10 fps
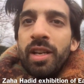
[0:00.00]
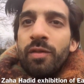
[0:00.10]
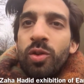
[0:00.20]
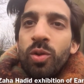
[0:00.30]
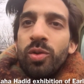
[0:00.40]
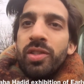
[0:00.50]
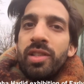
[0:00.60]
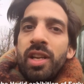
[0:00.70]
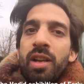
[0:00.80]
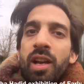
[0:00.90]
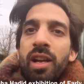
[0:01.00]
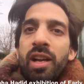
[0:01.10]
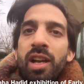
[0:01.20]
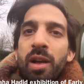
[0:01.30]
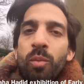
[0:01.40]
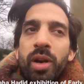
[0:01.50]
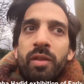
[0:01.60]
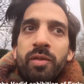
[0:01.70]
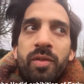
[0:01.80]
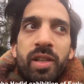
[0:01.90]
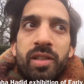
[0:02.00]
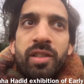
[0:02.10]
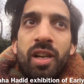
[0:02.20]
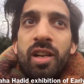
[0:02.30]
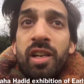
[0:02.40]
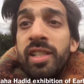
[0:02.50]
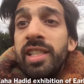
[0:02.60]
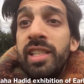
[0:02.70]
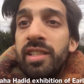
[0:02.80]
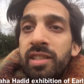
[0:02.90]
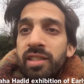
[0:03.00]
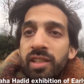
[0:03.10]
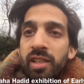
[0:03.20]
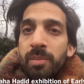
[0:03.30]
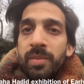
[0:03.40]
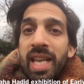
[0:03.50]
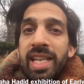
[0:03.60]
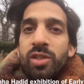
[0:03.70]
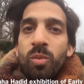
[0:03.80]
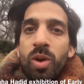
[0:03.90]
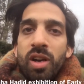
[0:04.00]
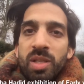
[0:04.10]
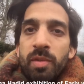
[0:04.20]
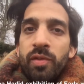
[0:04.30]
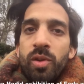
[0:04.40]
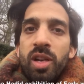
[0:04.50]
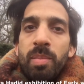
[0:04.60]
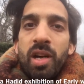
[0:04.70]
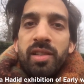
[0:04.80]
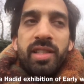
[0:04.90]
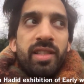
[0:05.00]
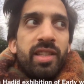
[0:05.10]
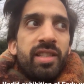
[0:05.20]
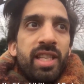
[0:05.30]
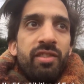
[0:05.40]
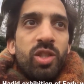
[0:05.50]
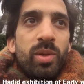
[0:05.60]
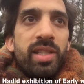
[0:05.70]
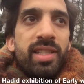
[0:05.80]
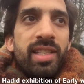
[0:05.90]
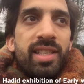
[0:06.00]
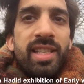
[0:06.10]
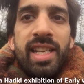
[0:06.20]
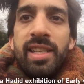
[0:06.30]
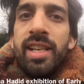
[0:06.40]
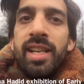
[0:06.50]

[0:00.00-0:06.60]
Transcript: Of course, uh, one of uh, Zaha Hadid's um, later works before her passing this year in 2016.